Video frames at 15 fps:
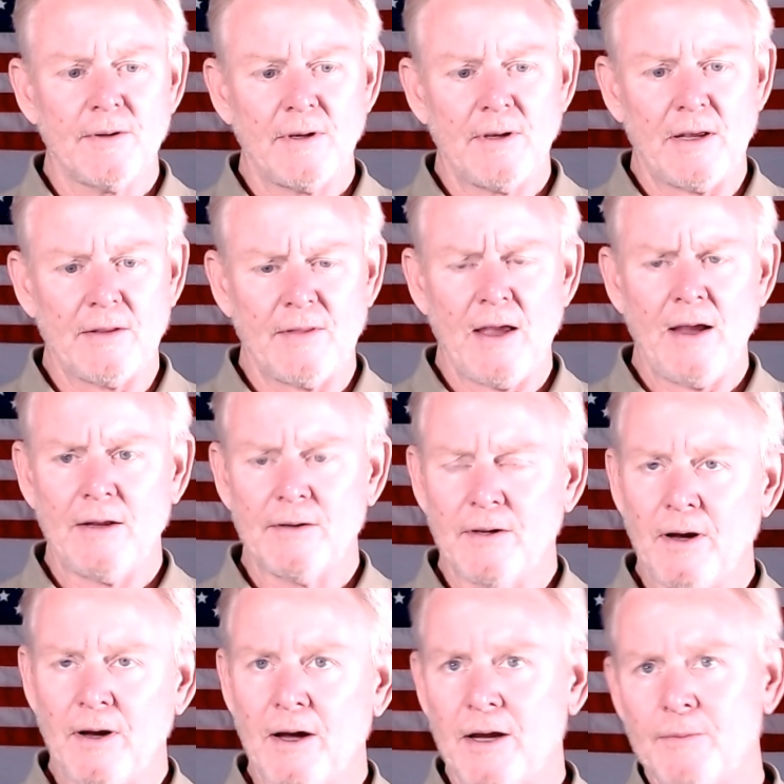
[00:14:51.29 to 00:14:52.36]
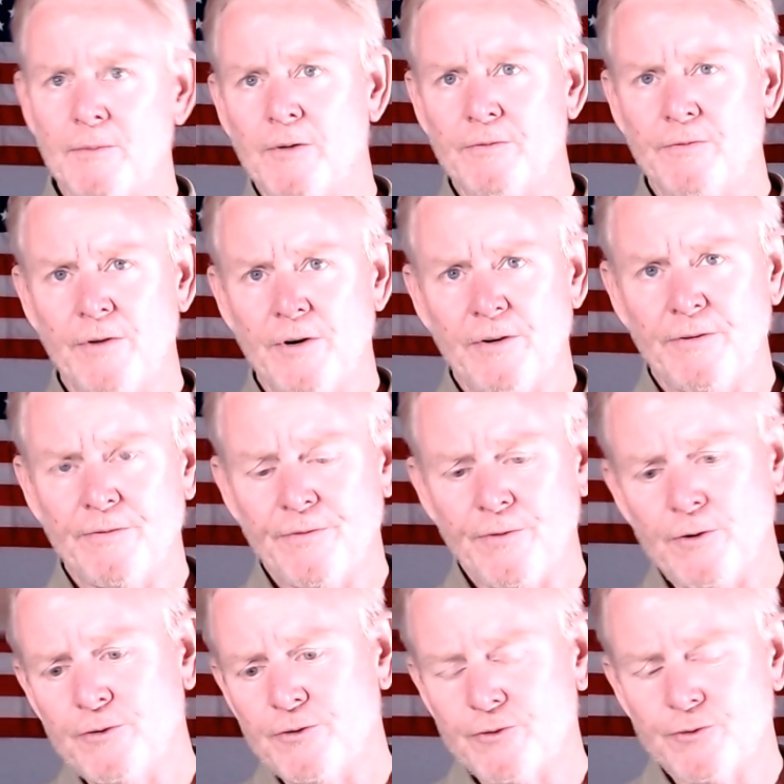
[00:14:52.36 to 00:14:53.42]
at that time, on the very
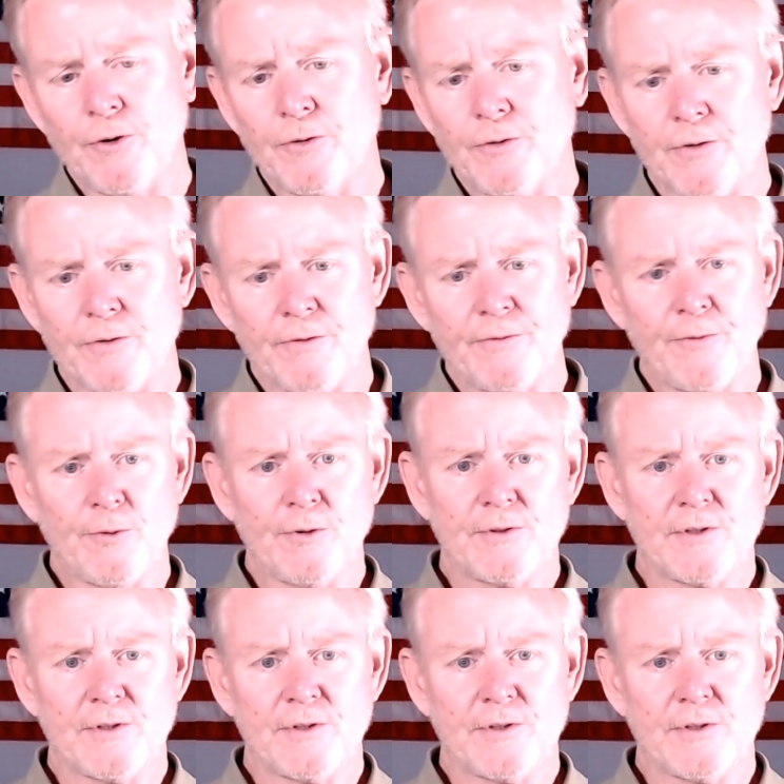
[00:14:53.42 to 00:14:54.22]
first stroke of the four